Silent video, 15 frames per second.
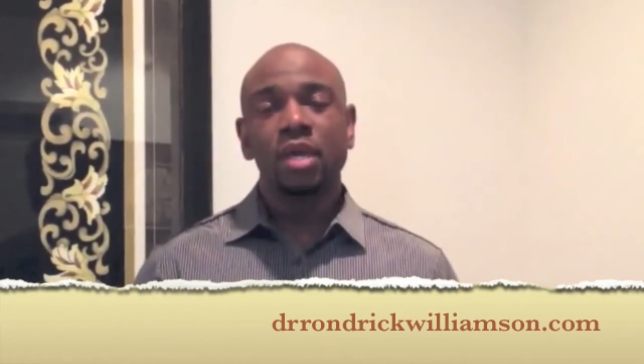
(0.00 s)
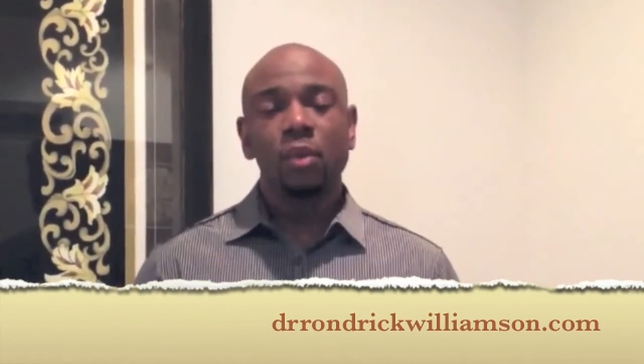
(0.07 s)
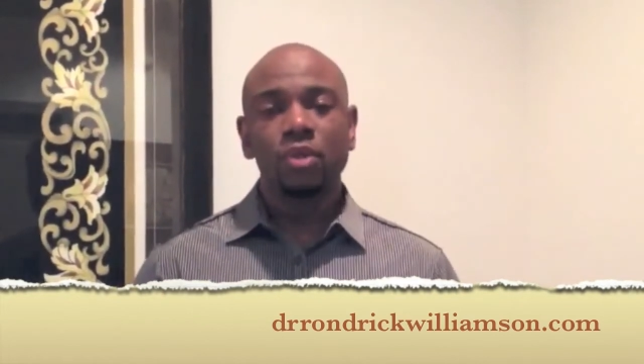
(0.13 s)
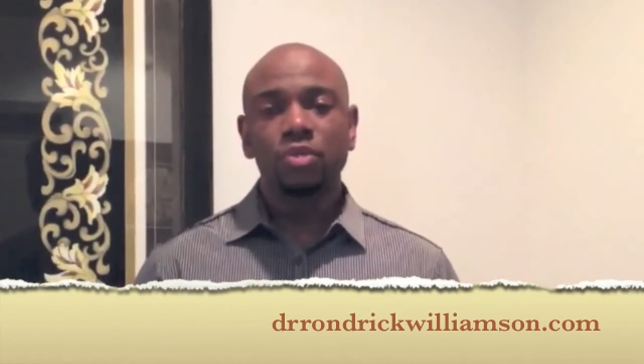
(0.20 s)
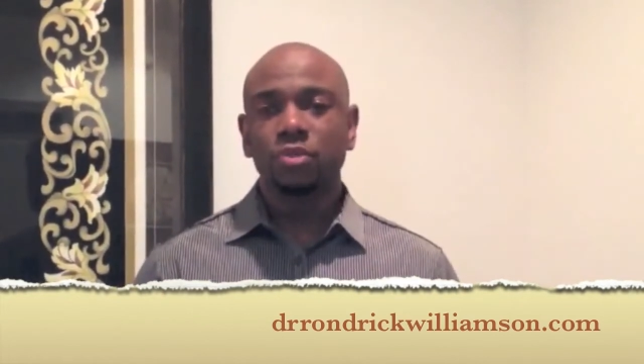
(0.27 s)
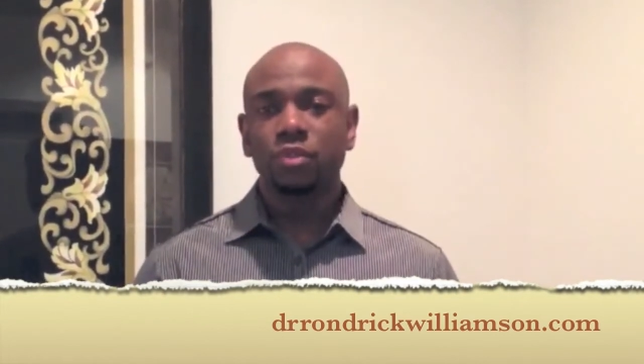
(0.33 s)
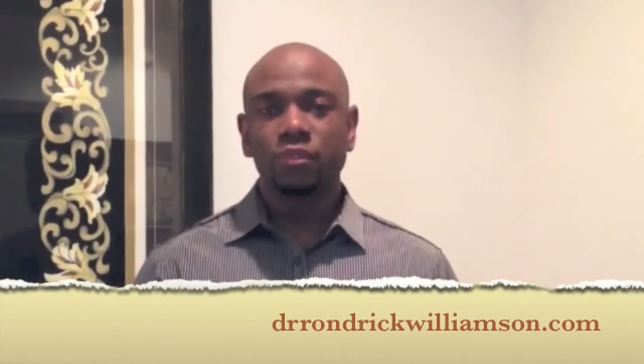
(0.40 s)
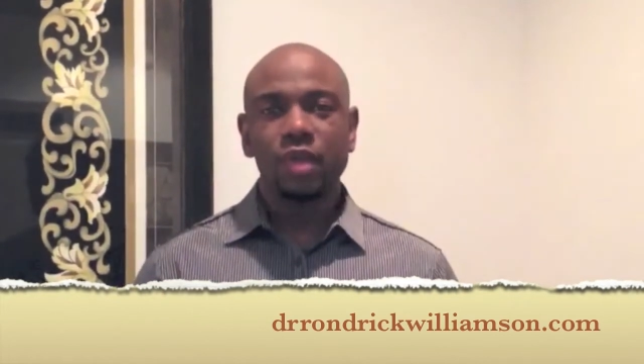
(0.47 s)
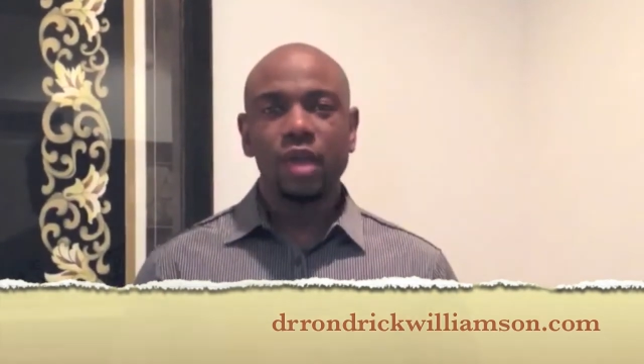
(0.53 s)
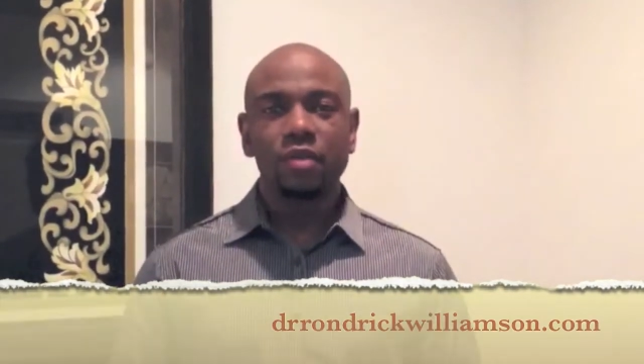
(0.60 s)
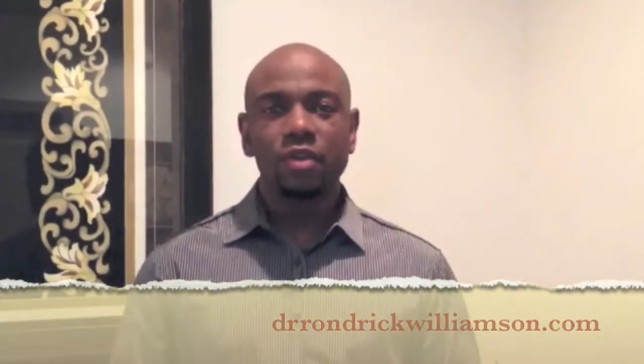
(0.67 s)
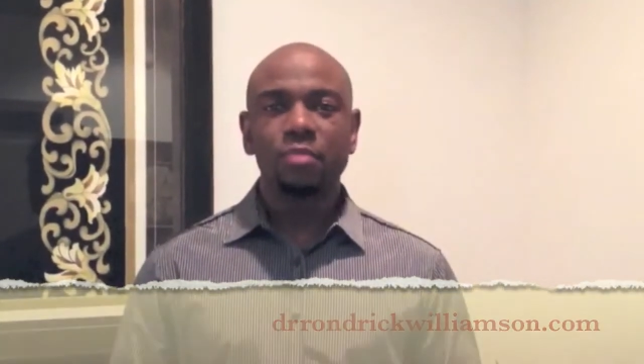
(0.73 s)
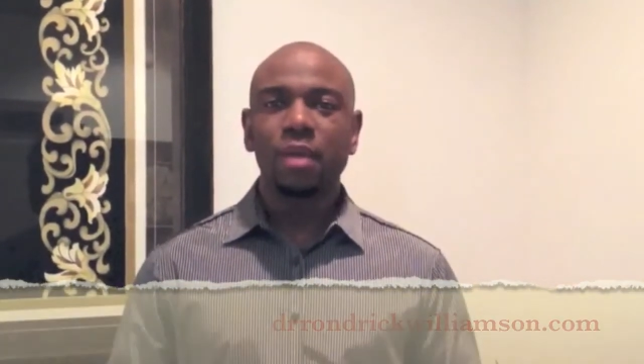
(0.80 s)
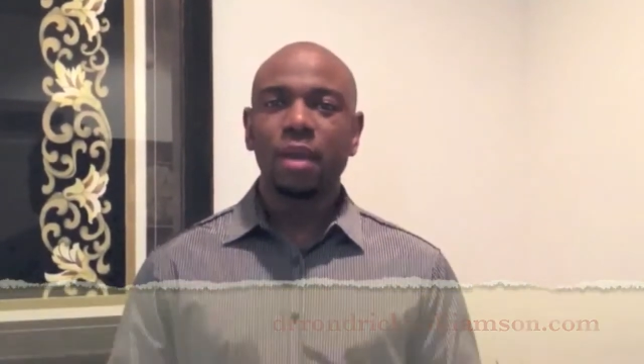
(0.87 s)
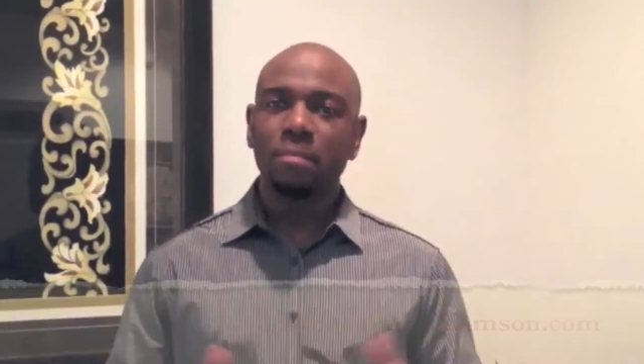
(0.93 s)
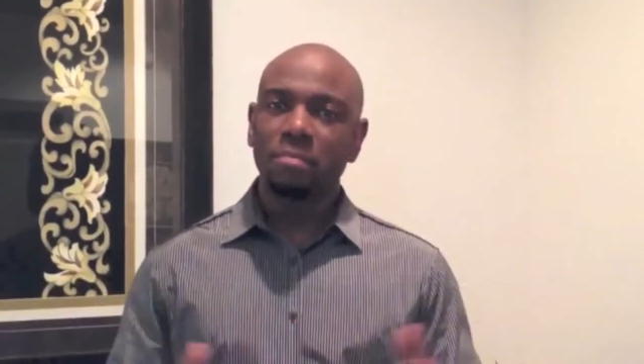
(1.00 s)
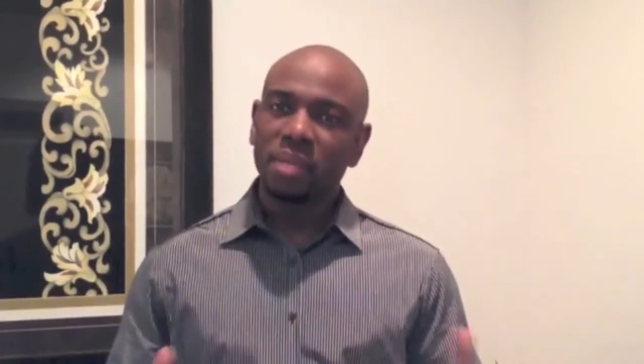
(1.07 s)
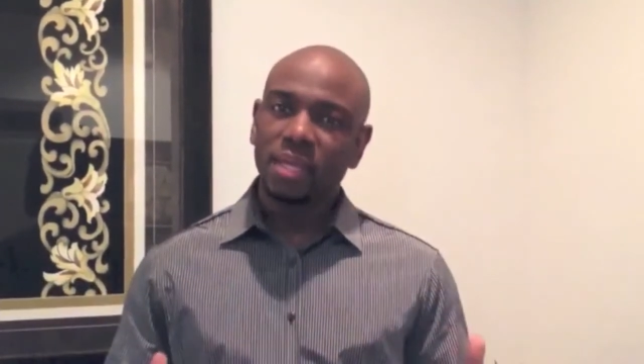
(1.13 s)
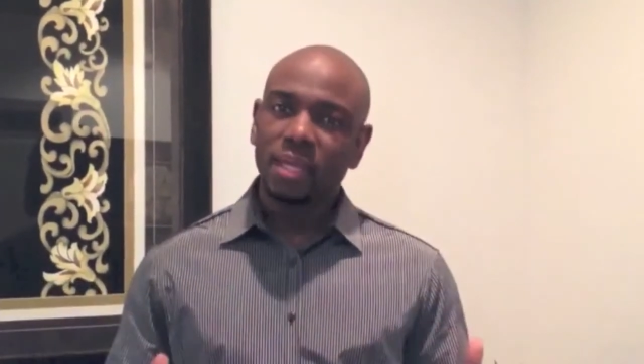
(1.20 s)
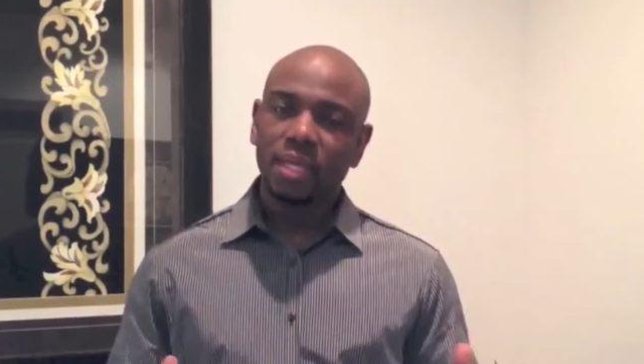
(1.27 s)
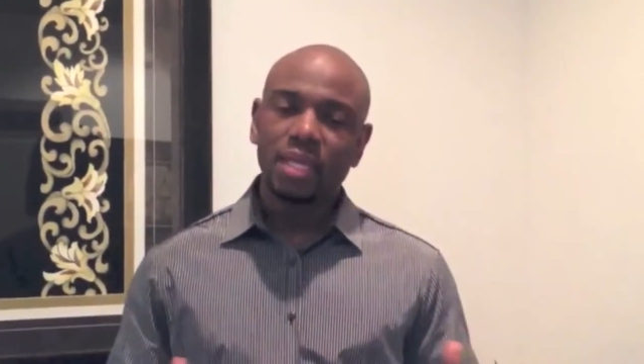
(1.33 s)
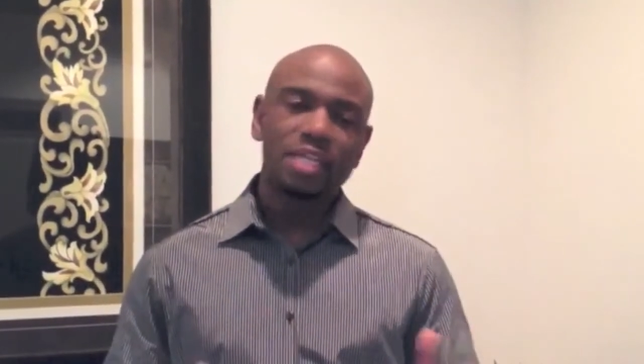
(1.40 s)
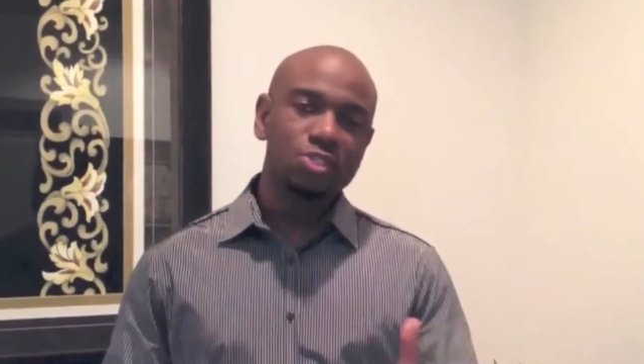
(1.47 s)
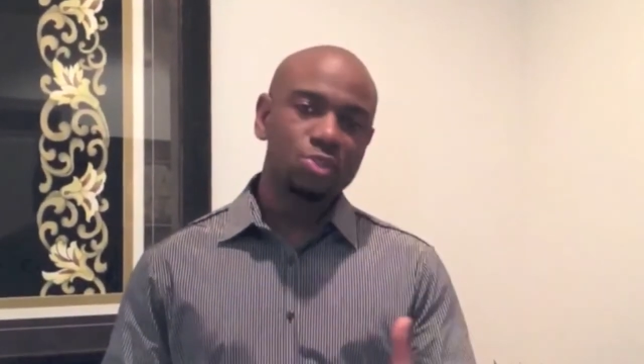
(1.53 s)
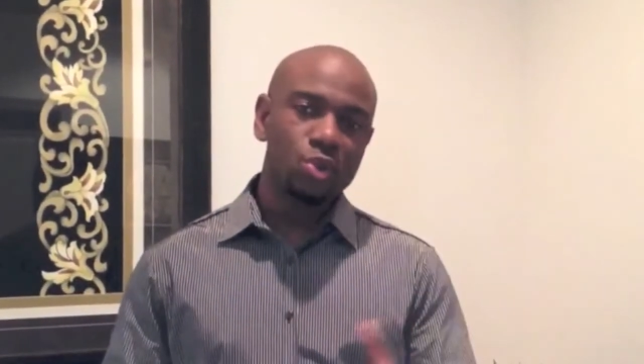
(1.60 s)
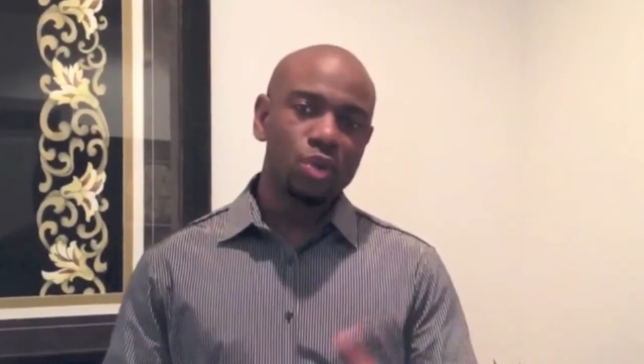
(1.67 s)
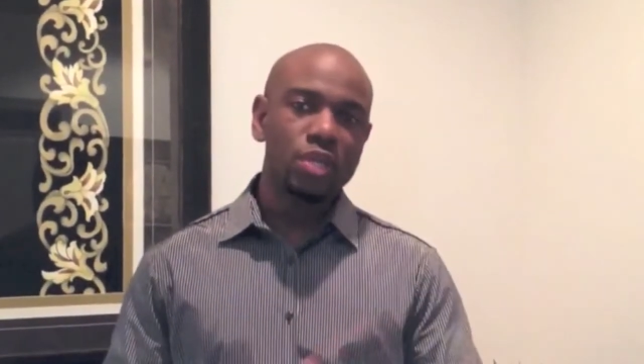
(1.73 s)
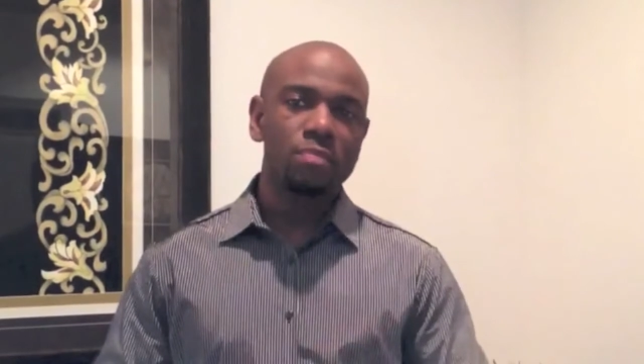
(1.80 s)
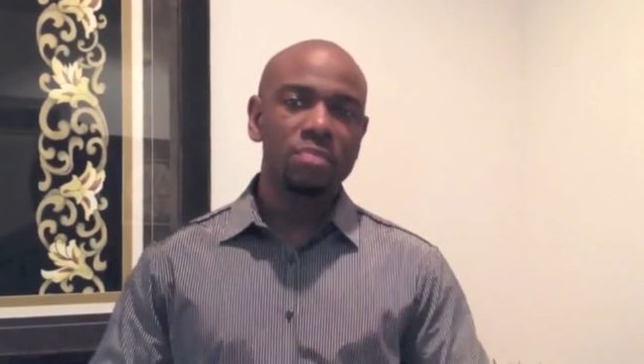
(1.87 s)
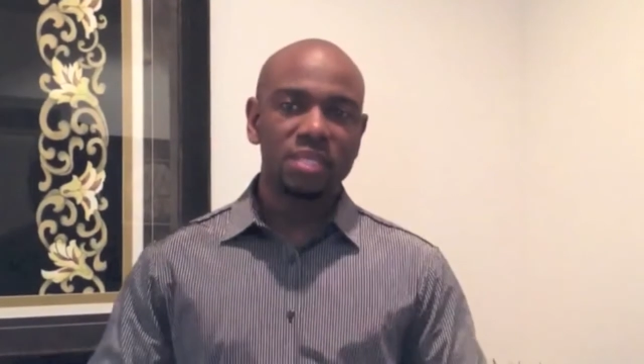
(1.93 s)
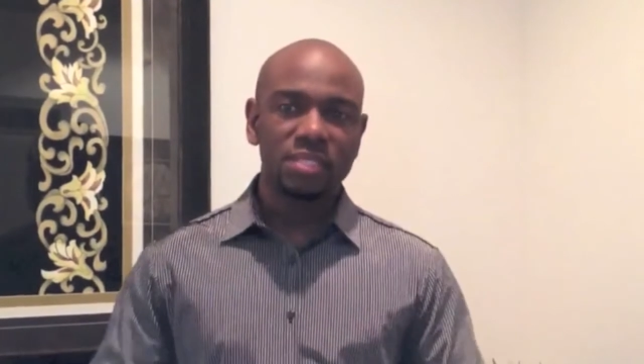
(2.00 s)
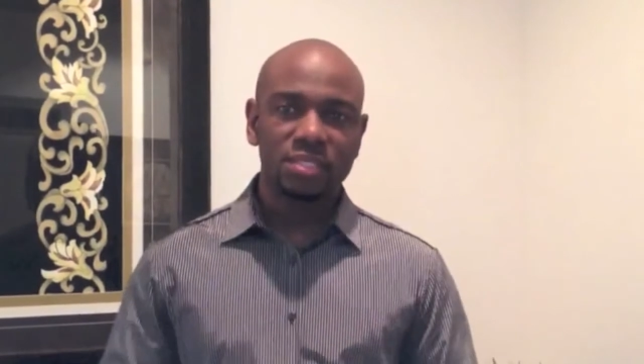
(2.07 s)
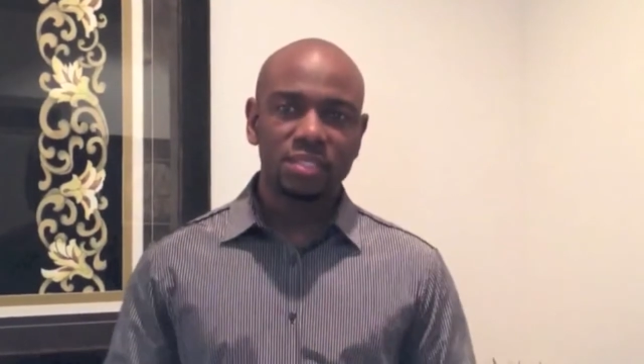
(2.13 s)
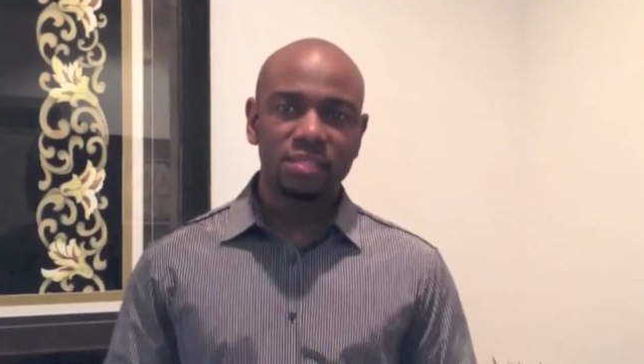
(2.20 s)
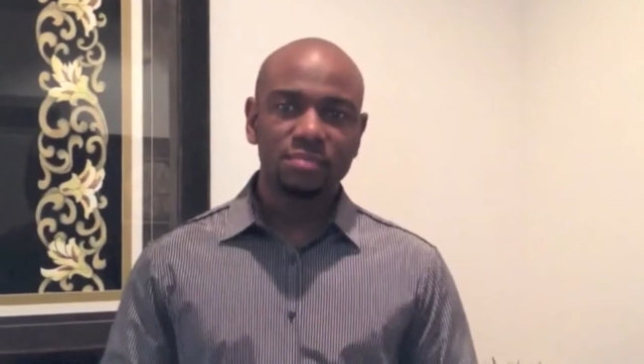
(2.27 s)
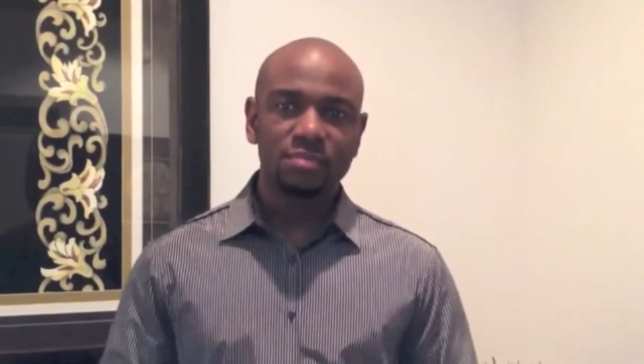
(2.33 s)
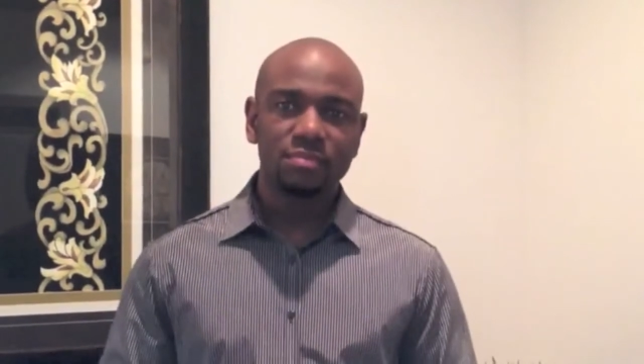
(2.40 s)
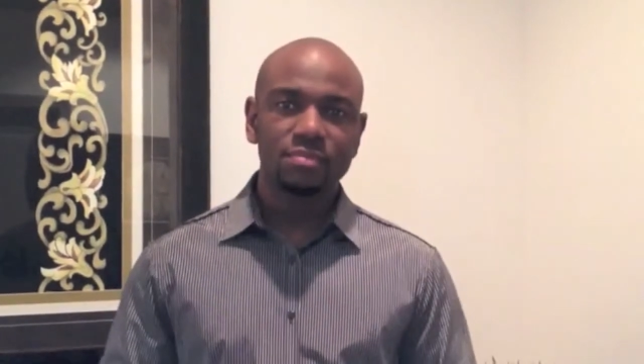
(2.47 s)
which was founded by Mickey and Toya Bentson,